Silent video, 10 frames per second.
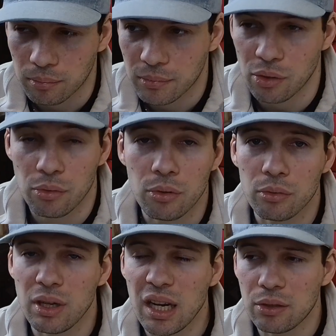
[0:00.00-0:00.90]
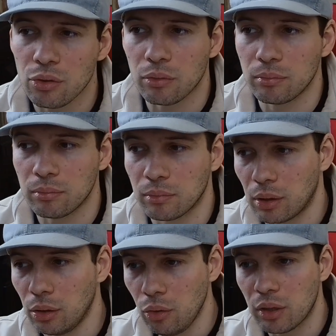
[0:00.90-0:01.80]
So you need to
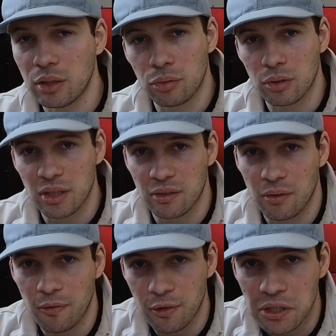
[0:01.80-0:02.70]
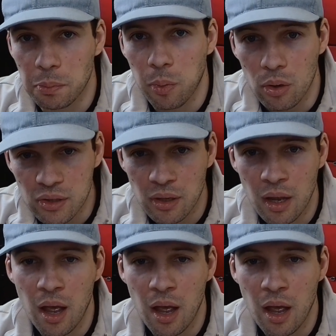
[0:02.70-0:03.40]
look into these free spots